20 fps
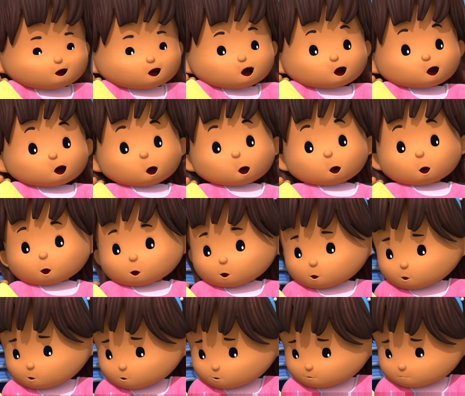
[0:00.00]
Oh,
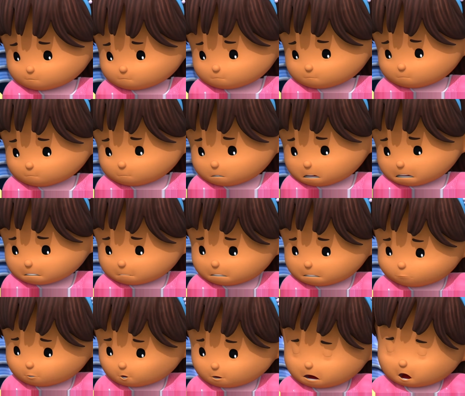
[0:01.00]
I
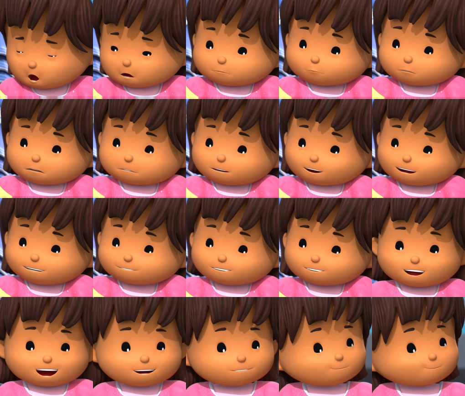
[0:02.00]
never thought of it like
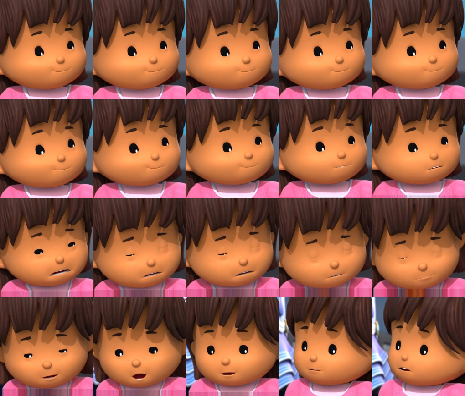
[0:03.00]
that. She's
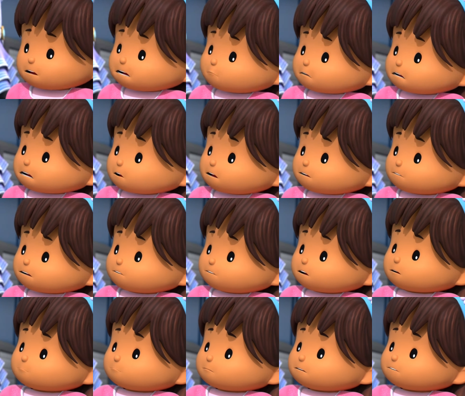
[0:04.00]
probably feeling the
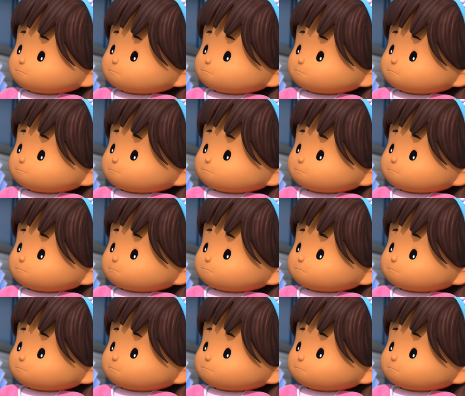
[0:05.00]
same